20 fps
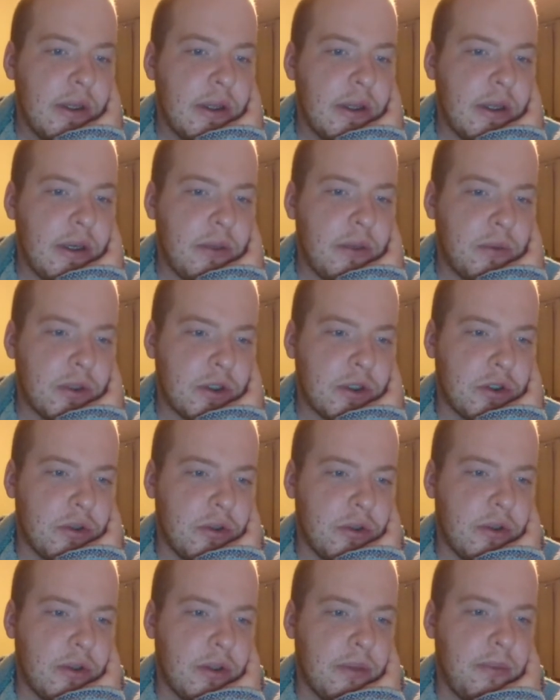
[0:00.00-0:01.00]
Then he
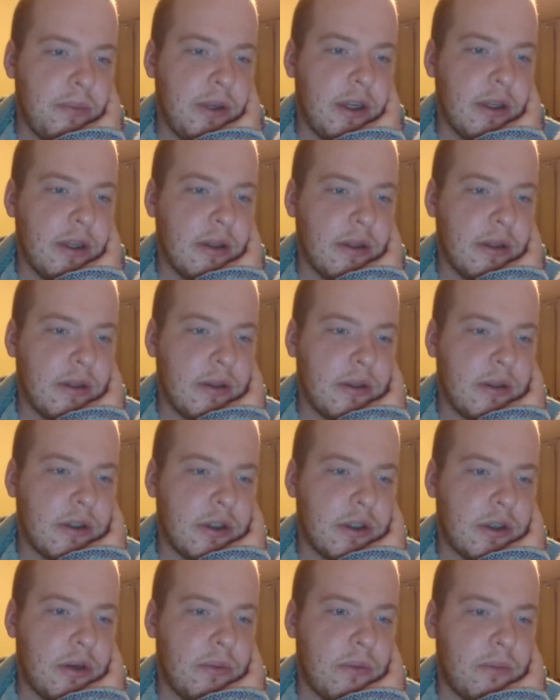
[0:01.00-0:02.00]
withdrew to begin the
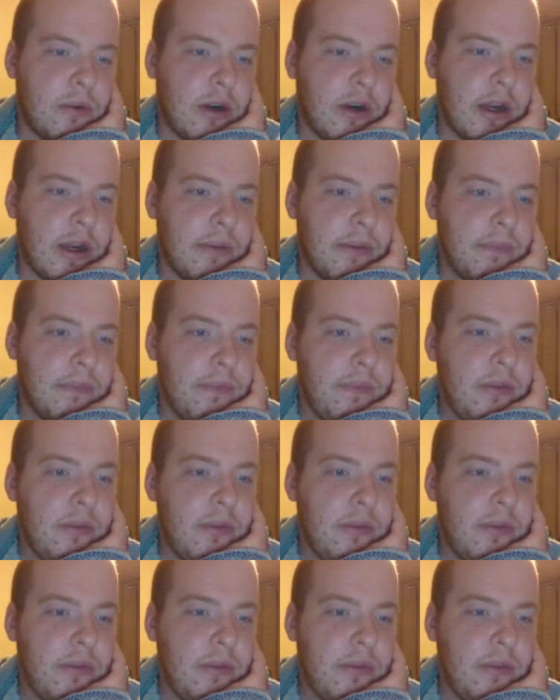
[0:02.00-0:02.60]
solemn rite.